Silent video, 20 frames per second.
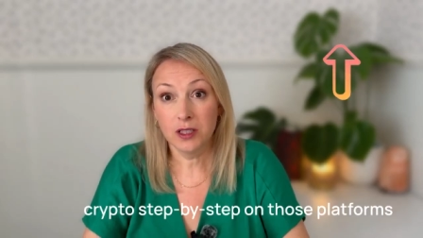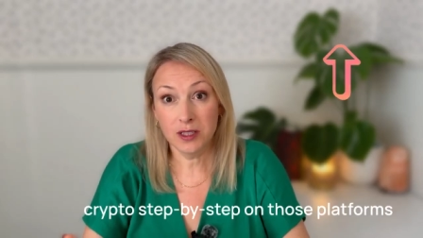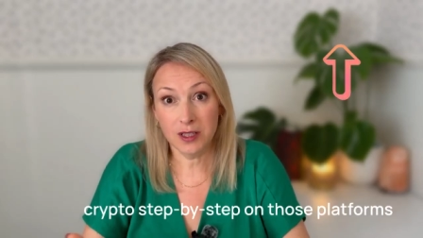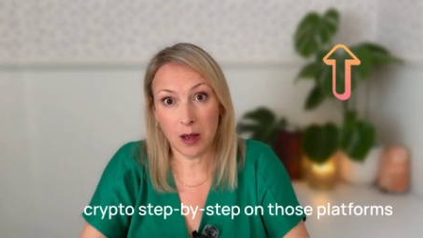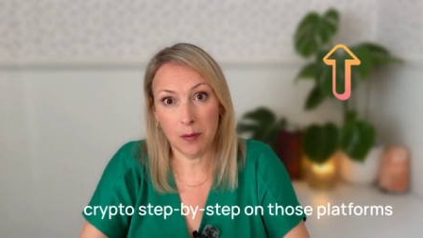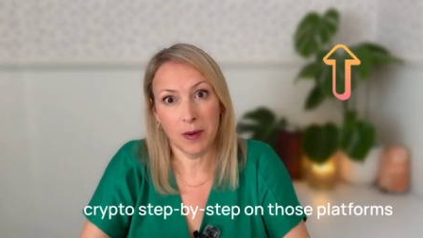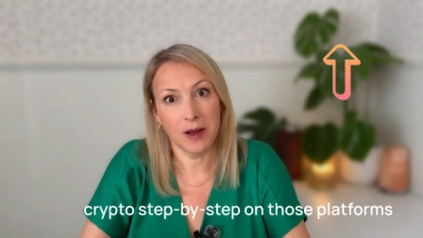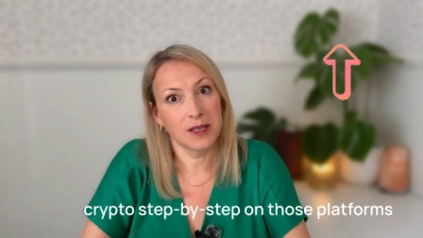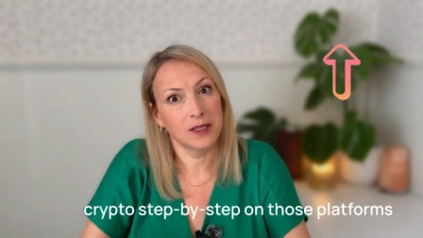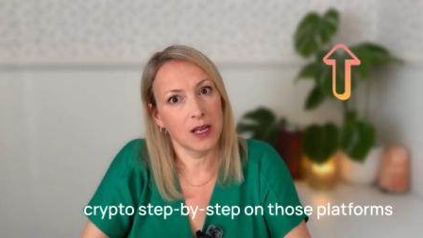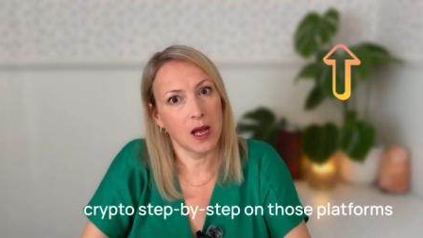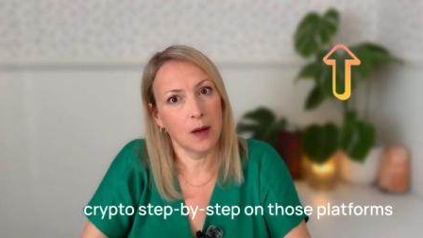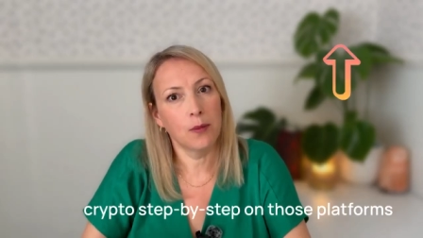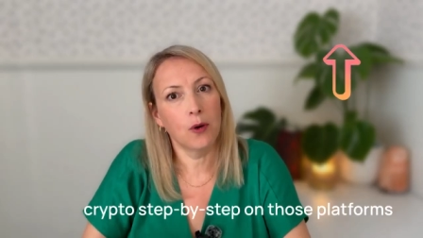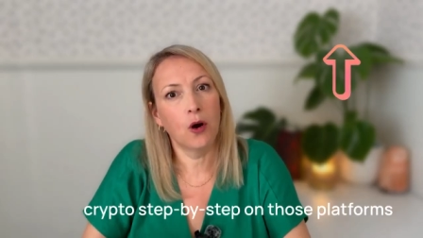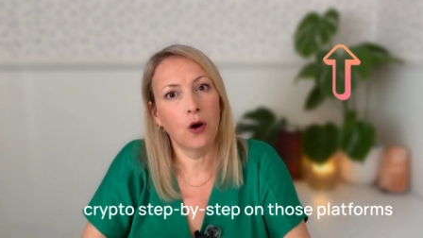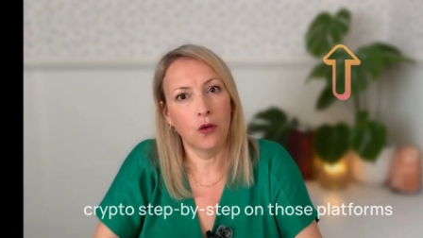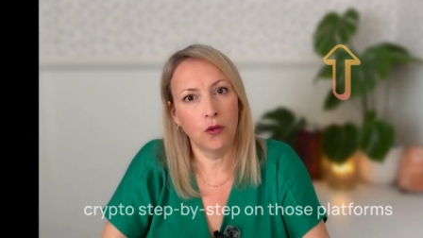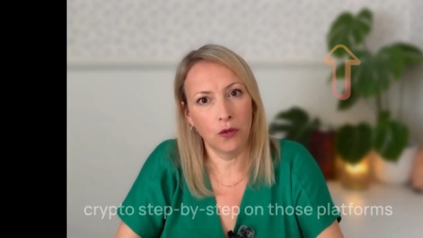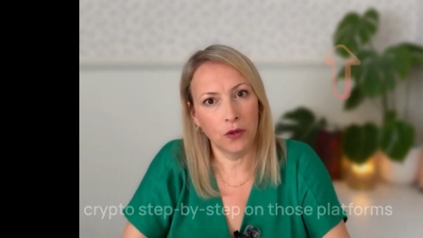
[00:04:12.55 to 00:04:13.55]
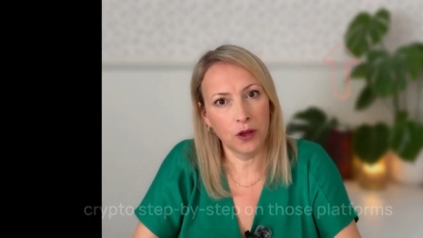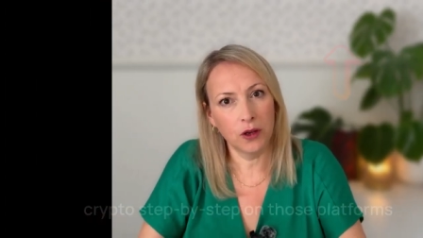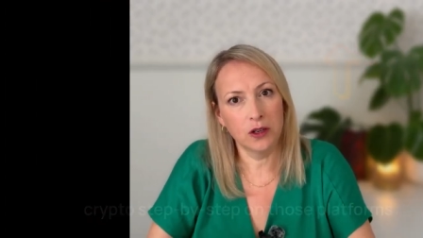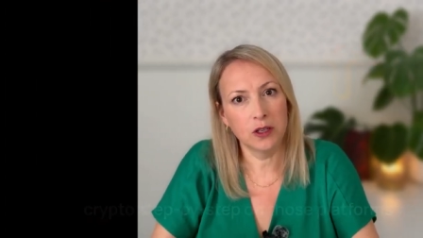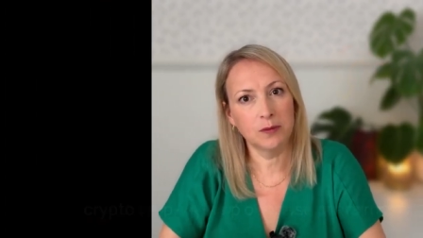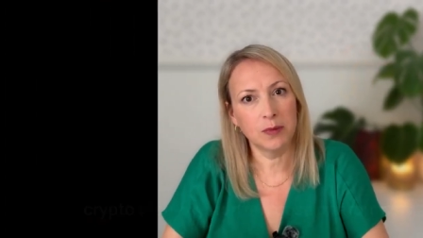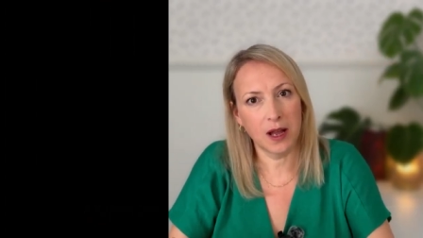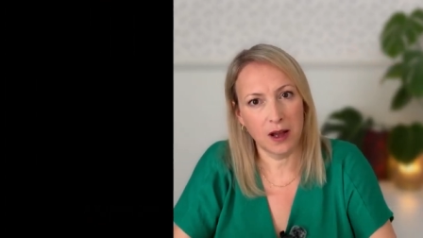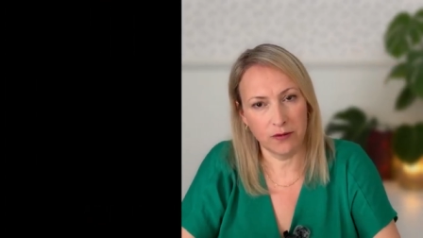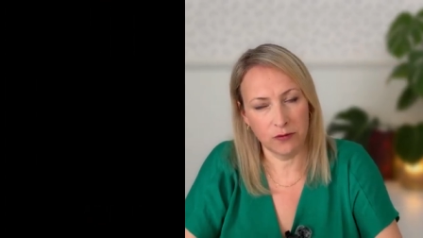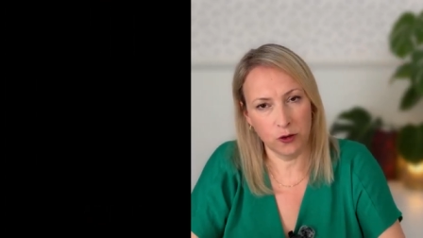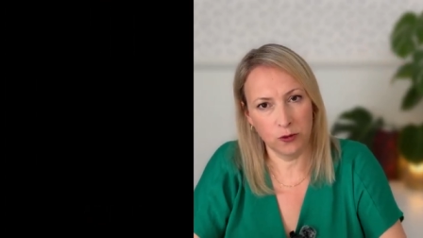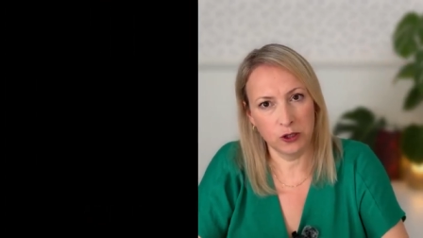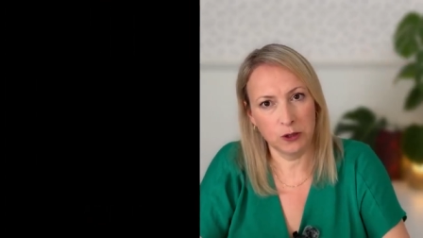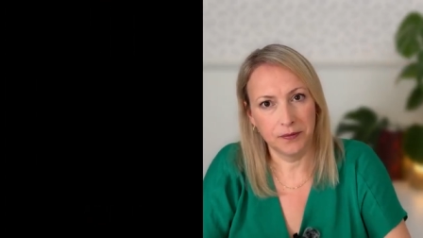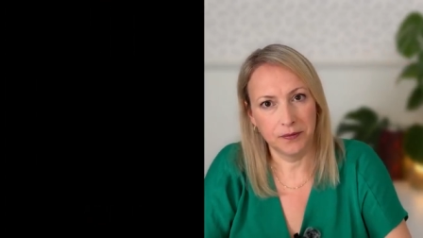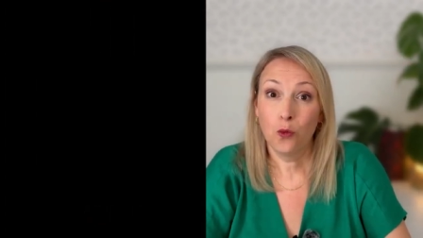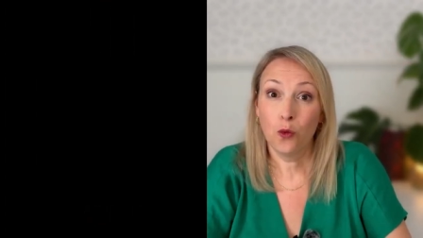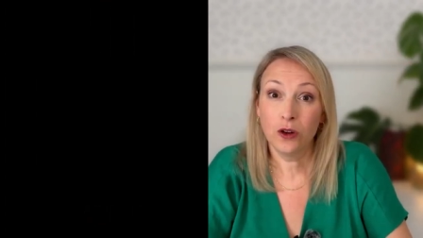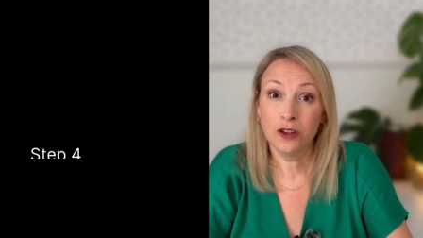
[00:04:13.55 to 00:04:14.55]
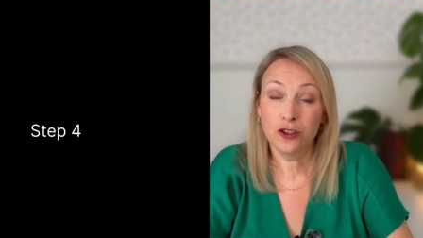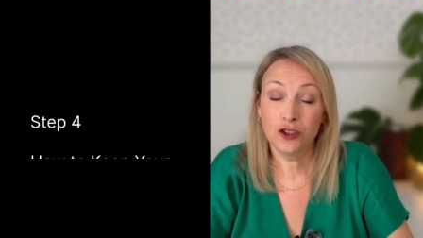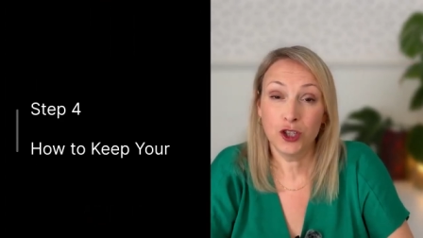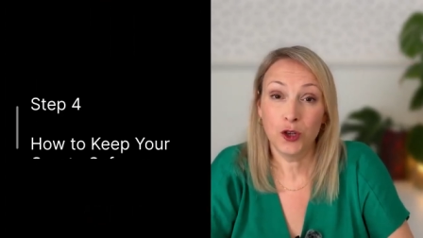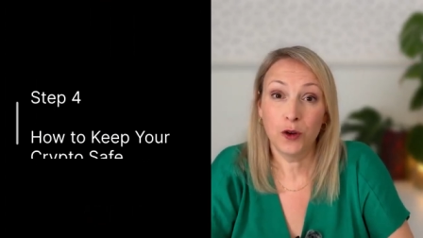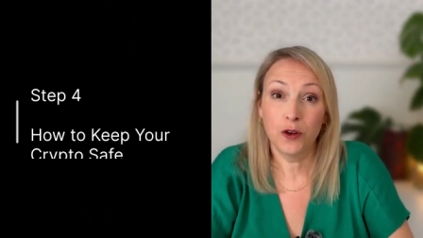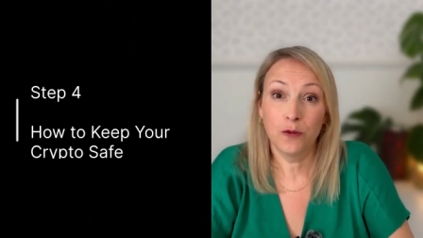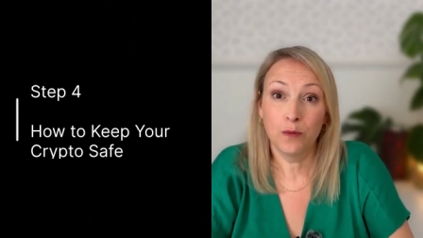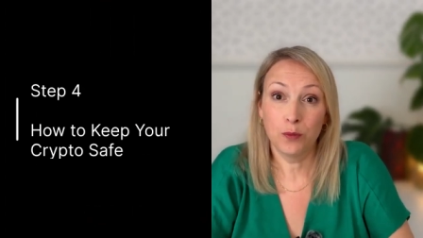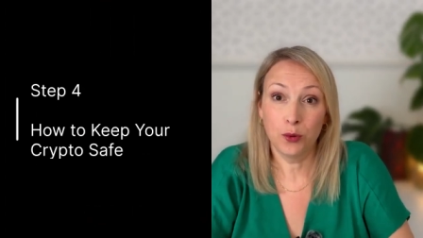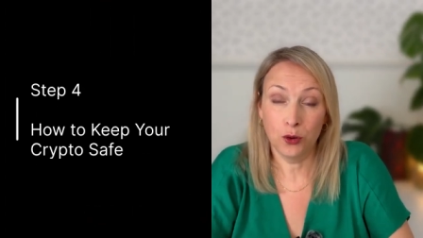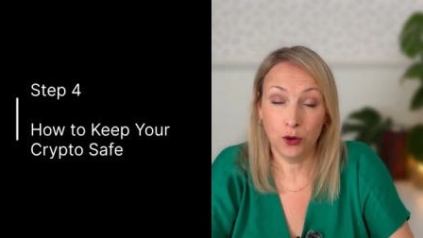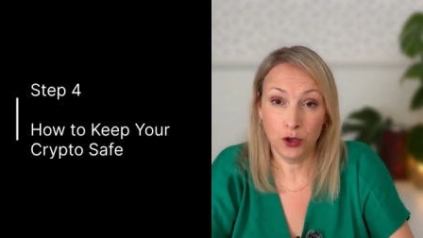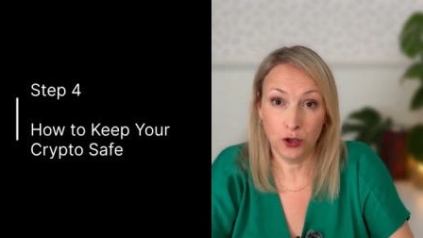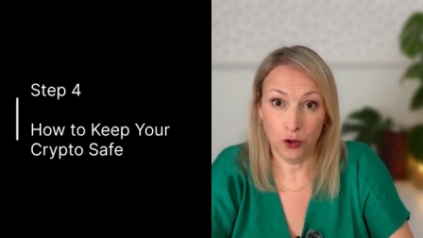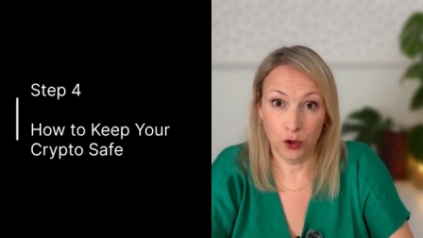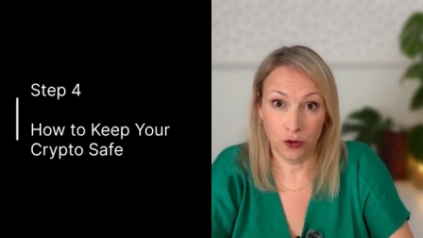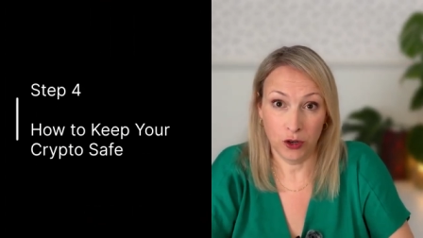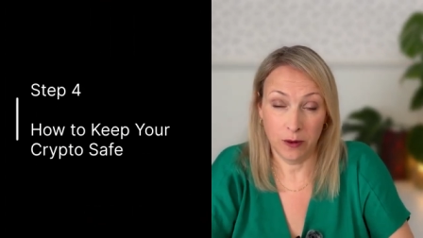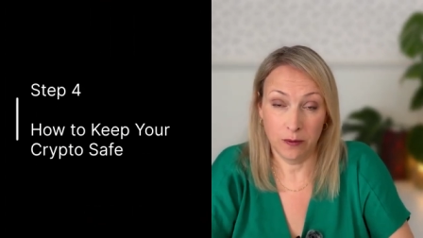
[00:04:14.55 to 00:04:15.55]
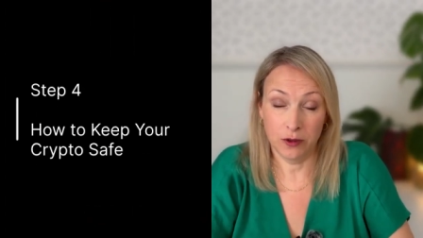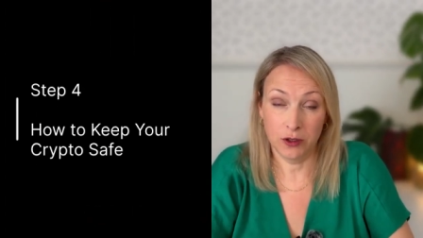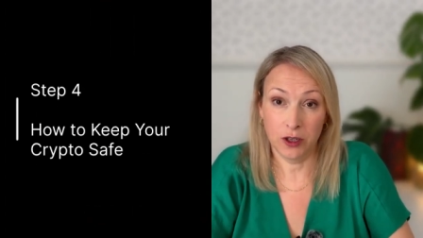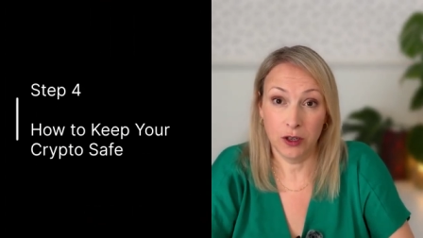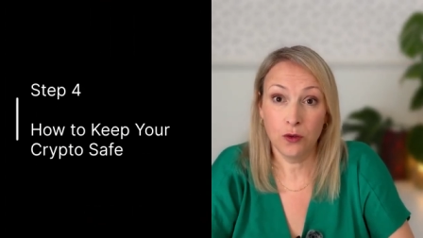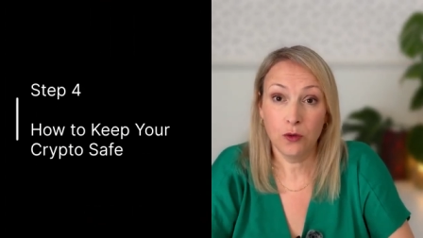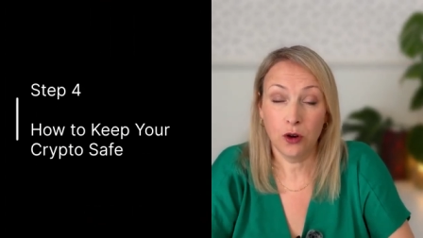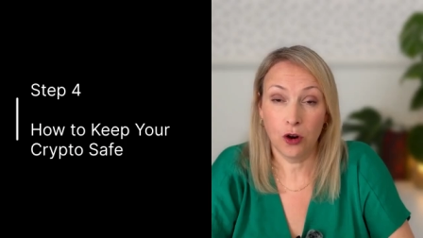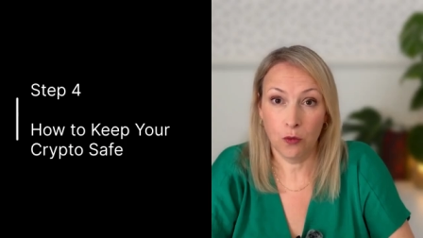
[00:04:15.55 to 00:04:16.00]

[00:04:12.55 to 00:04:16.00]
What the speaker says: step by step on those platforms. Once you have bought your crypto